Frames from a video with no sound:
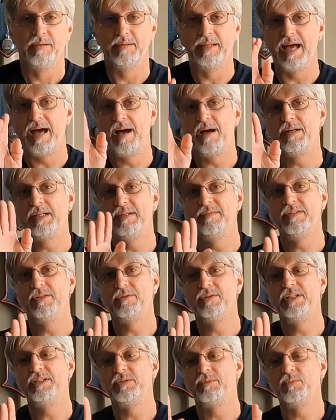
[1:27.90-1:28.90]
Now I'll give you
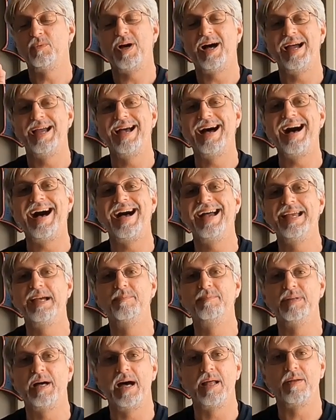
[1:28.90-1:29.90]
the reason why I
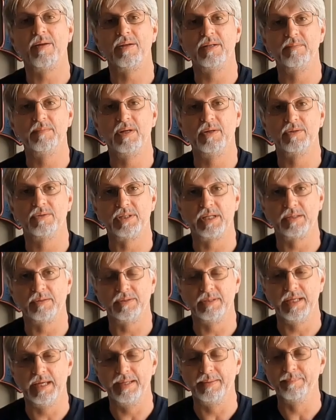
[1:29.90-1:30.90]
am not on the
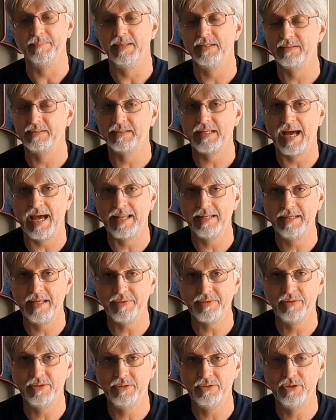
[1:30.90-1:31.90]
motorcycle today. It's got
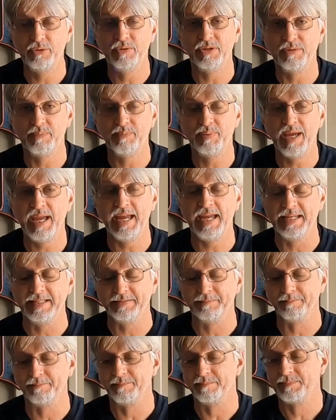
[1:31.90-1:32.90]
nothing to do with pain.
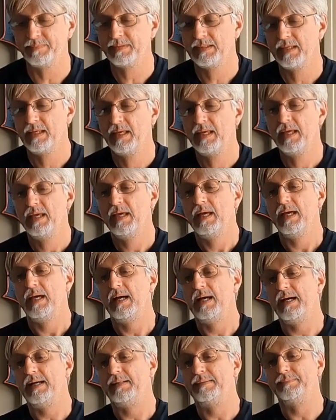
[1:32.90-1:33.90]

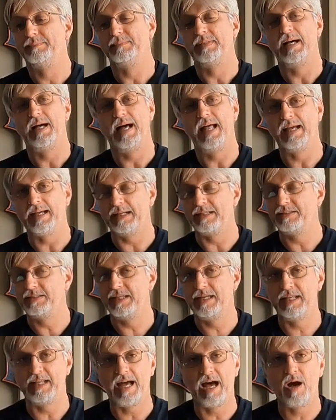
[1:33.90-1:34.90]
Um, like I
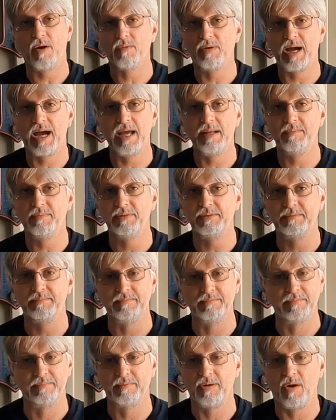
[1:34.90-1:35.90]
said, I'll ride with
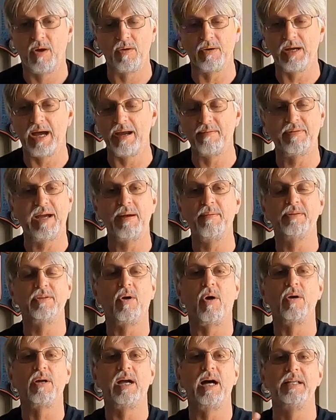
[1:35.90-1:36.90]
all I ride with
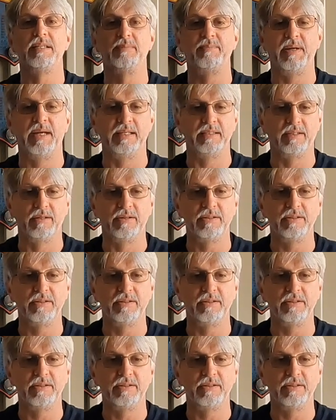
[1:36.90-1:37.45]
all kinds of pain.